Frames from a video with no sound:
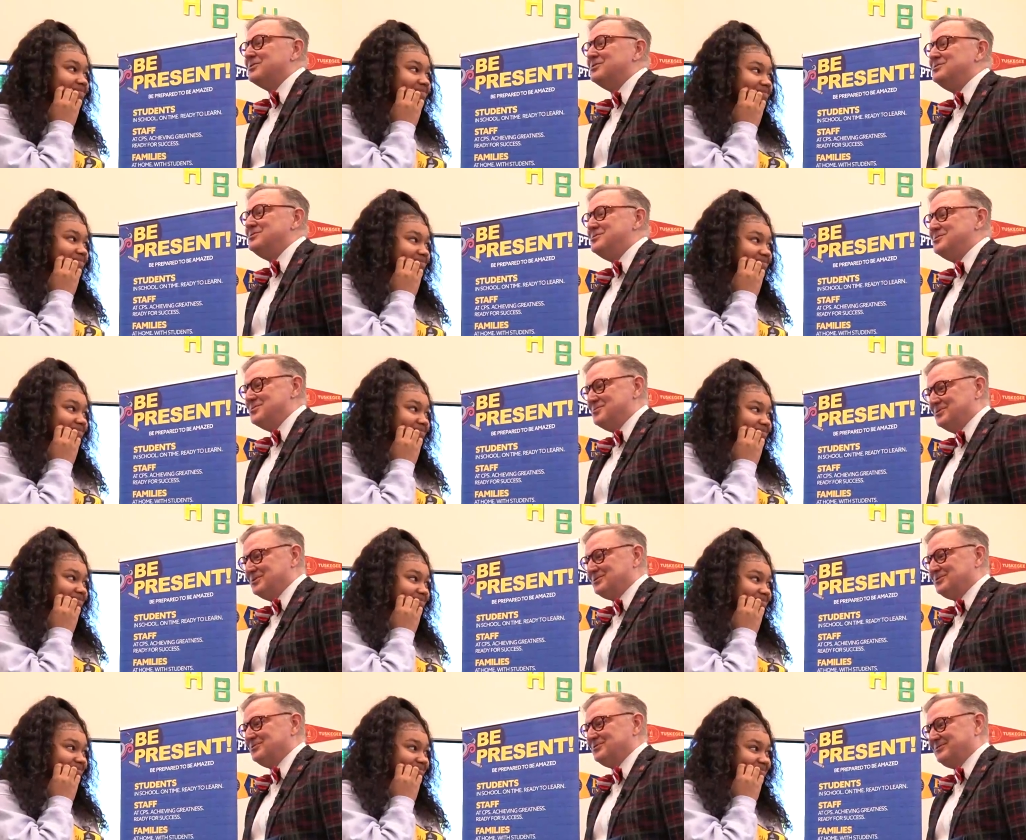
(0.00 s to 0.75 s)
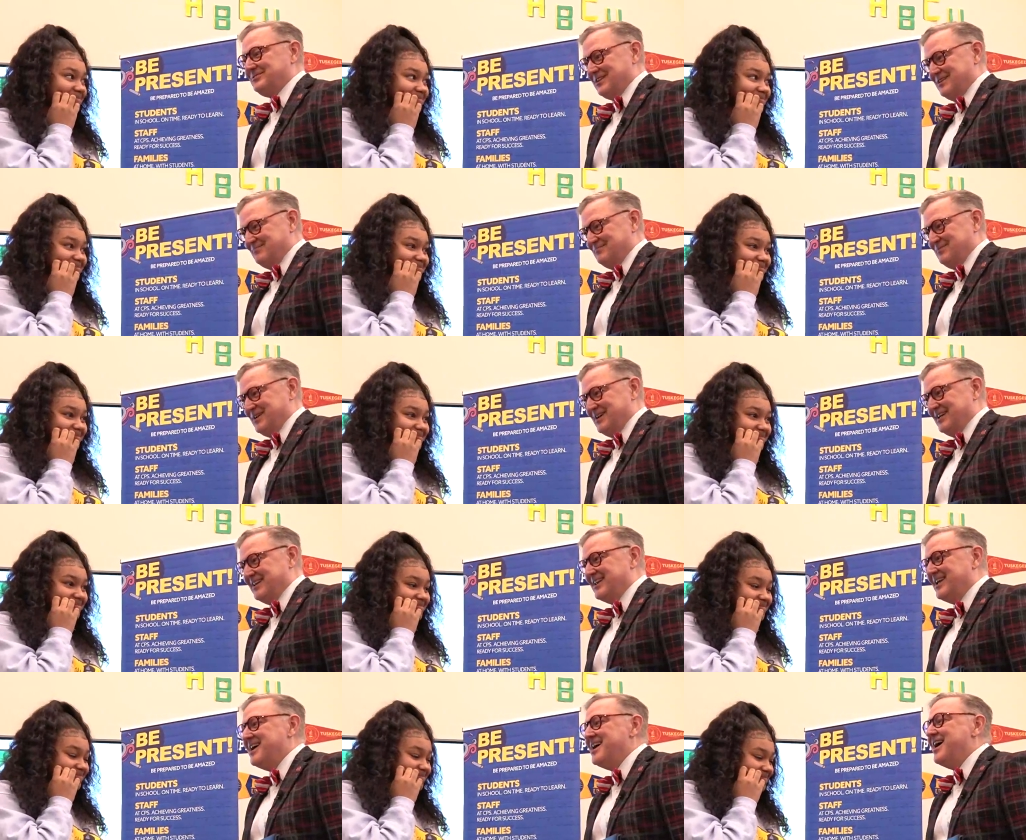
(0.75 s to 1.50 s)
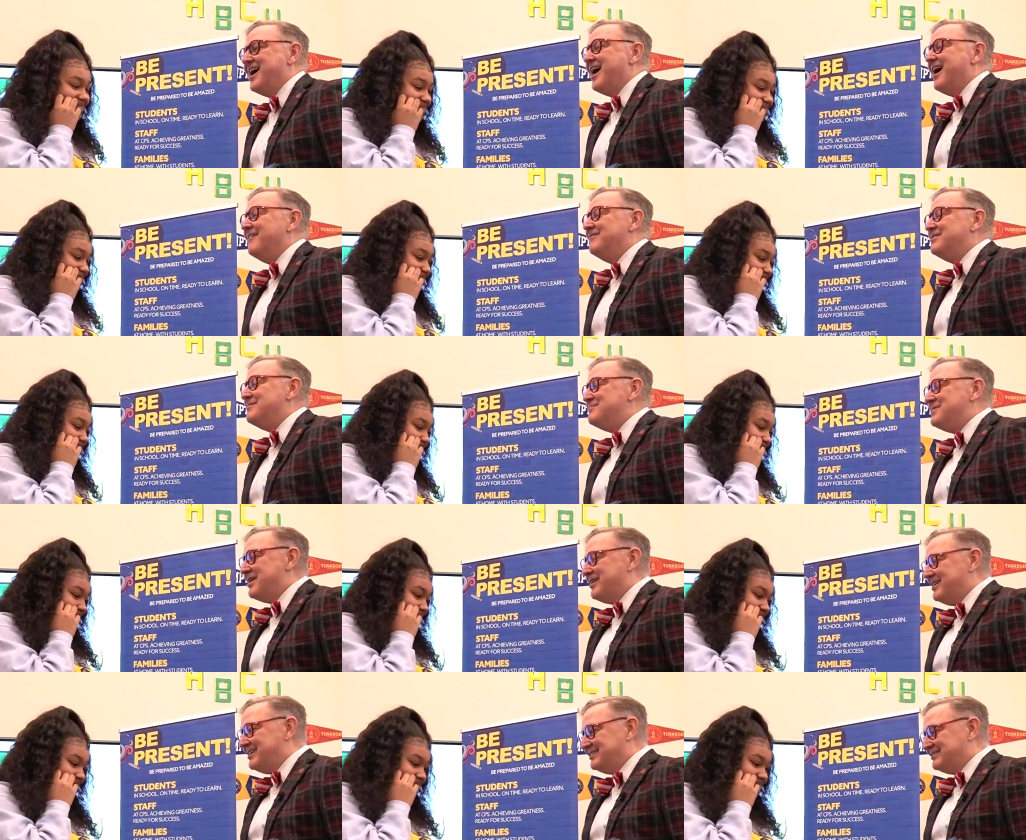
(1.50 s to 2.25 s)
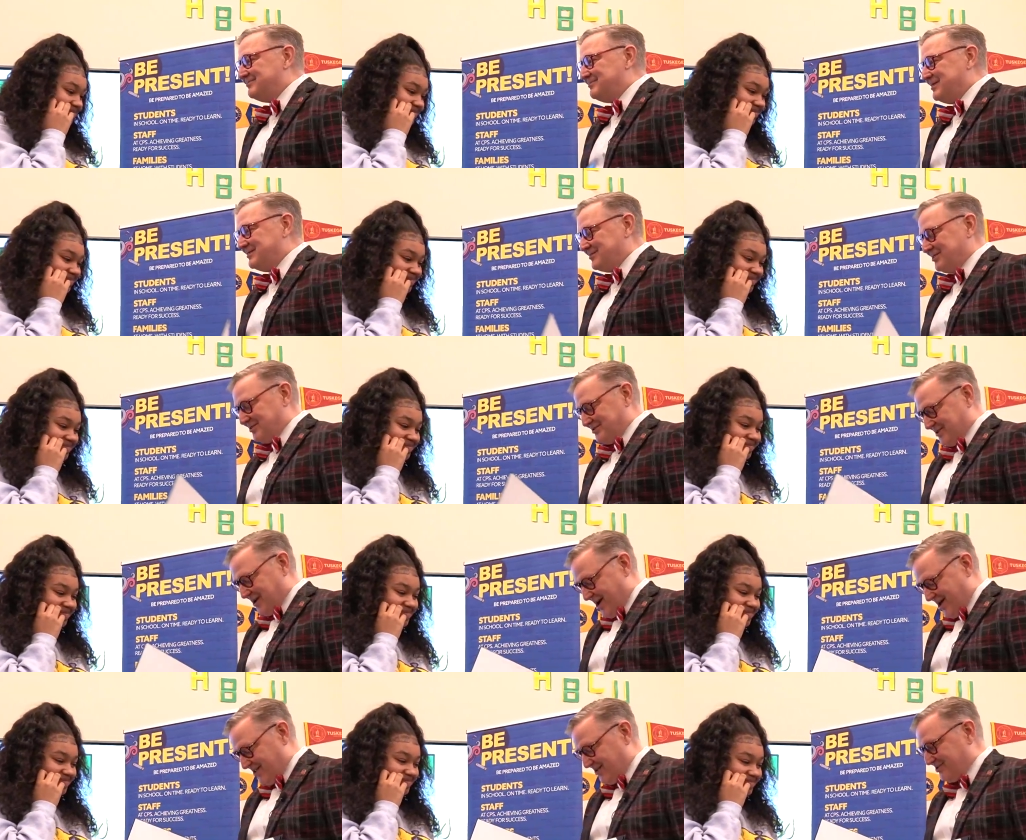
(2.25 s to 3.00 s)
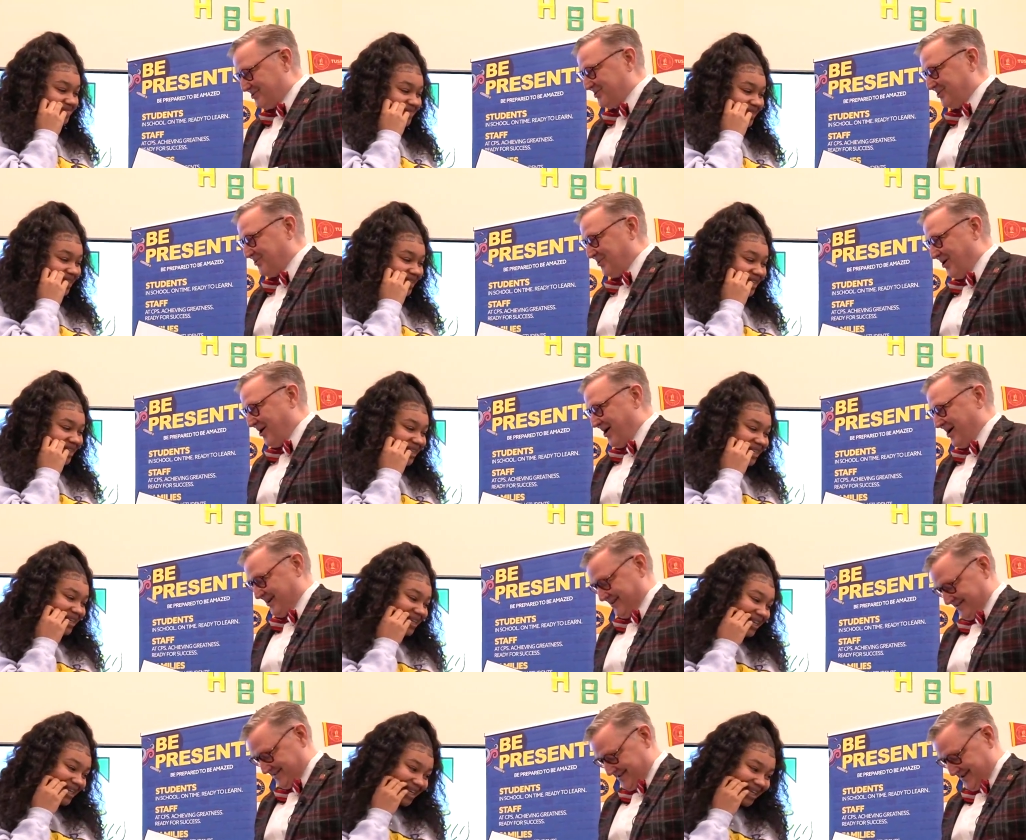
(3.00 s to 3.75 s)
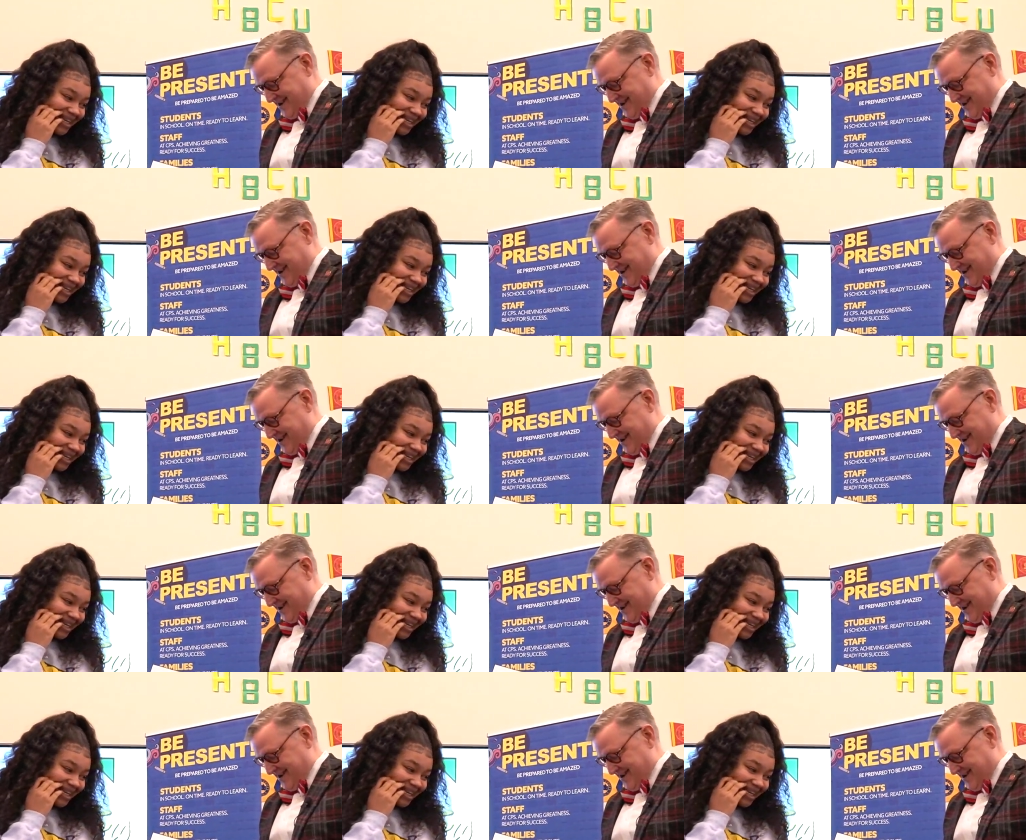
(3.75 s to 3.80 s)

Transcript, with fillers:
Speaker 1: the newest recipient of the Marian Spencer Scholars Award.